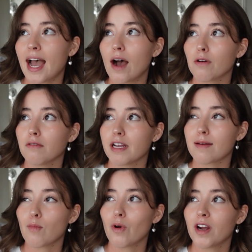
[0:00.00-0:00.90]
how to read
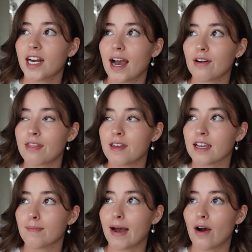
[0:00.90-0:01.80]
more and how to think
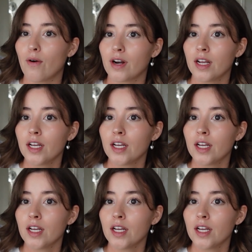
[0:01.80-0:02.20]
about